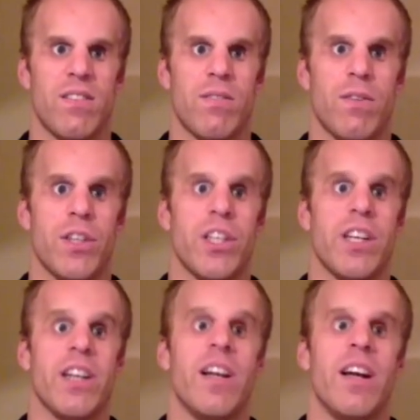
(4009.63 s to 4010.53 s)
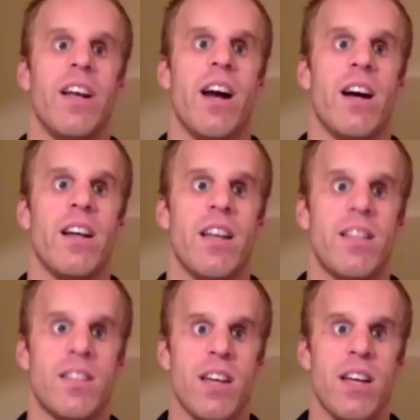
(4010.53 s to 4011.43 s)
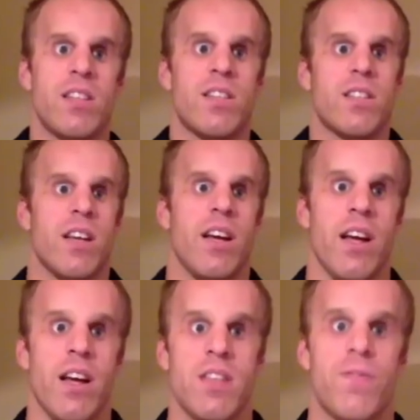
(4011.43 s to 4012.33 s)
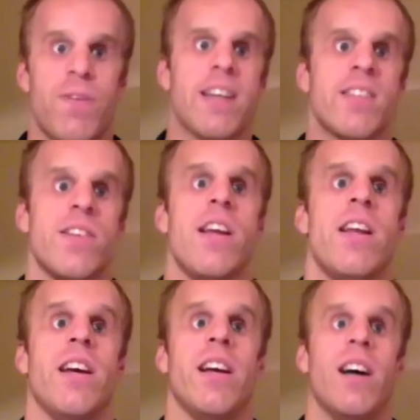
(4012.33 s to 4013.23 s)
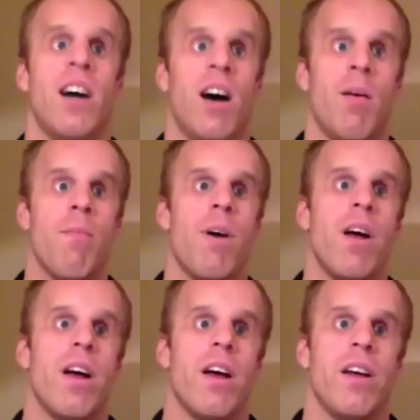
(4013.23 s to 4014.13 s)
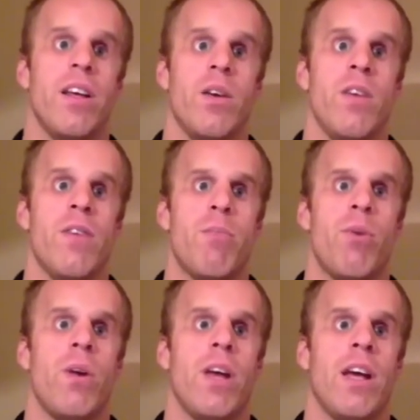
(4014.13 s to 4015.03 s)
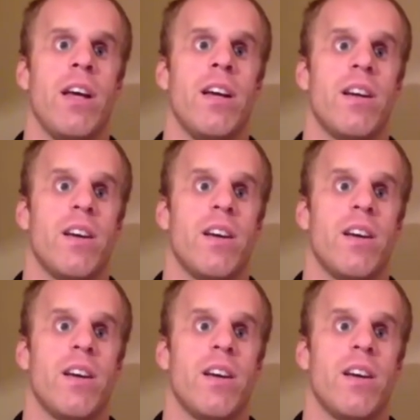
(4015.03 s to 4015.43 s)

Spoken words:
For sure. No, it's fascinating. Even putting,